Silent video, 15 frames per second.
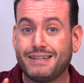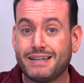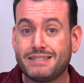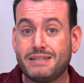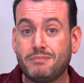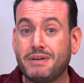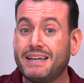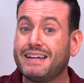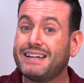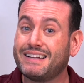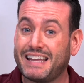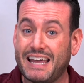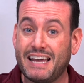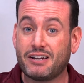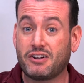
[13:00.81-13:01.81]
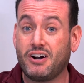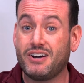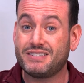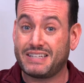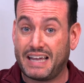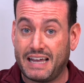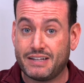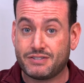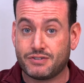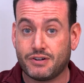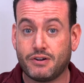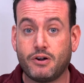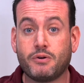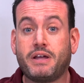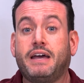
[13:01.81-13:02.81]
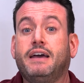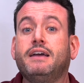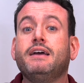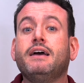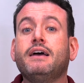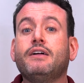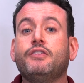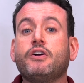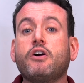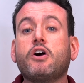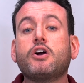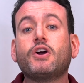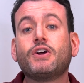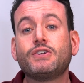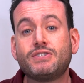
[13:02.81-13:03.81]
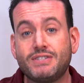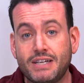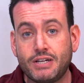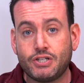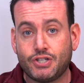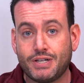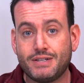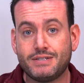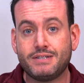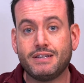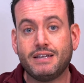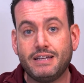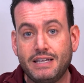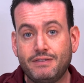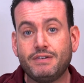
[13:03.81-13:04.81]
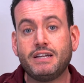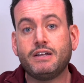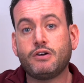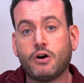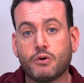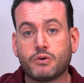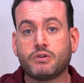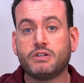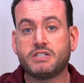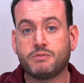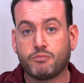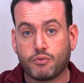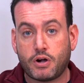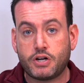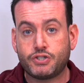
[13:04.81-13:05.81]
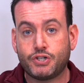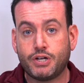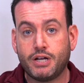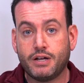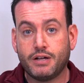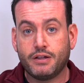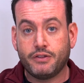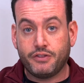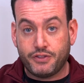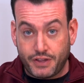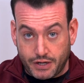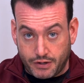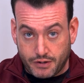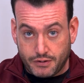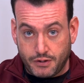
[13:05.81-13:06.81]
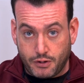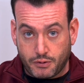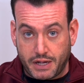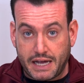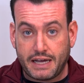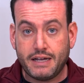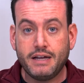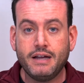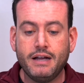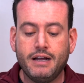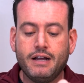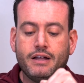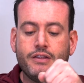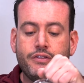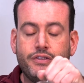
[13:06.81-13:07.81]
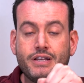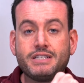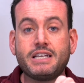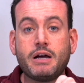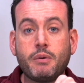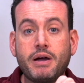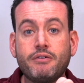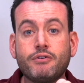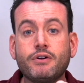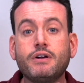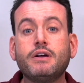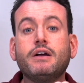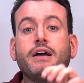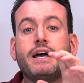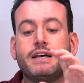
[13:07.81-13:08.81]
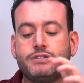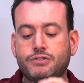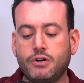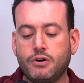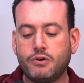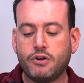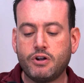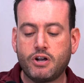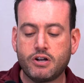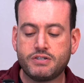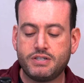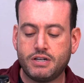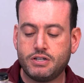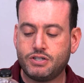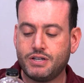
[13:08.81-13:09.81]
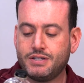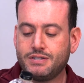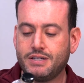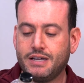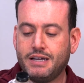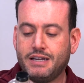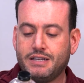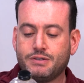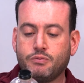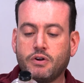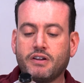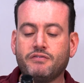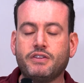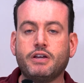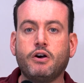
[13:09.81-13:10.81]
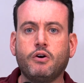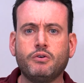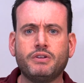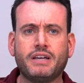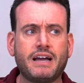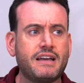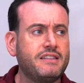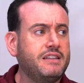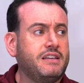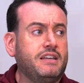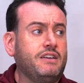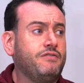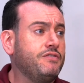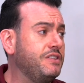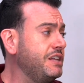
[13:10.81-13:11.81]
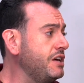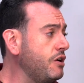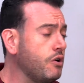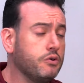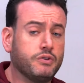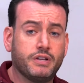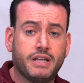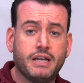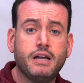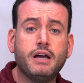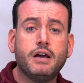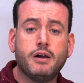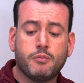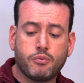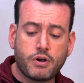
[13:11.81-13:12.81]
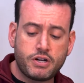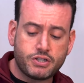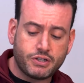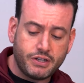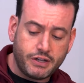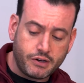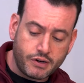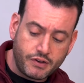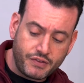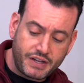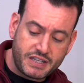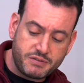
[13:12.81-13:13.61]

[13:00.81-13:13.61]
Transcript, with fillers: doesn't mean it can't cause cancer, okay? There are carcinogens even in odorless brush thinner, okay? This, however, has no known carcinogens. It is one of the only, I think, if the only brush cleaner that